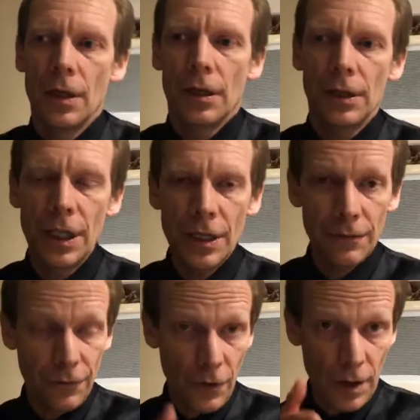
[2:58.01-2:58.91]
leading
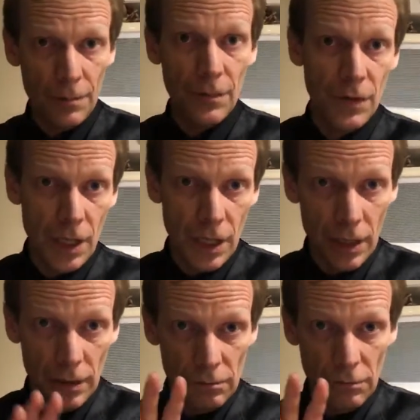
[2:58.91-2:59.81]
from
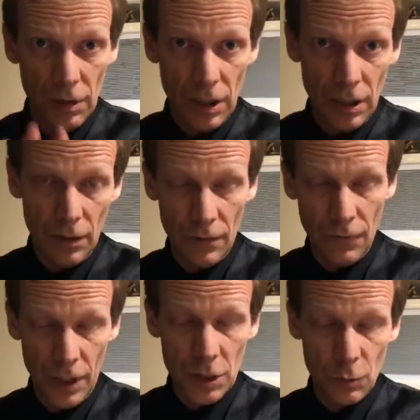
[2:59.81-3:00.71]
the
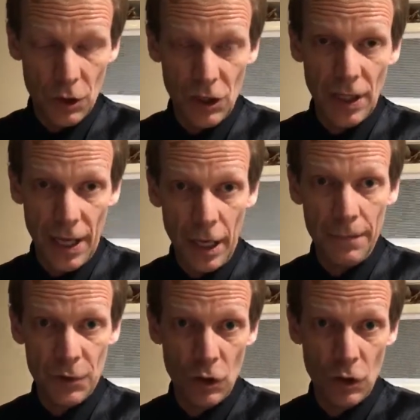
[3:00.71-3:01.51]
events which led up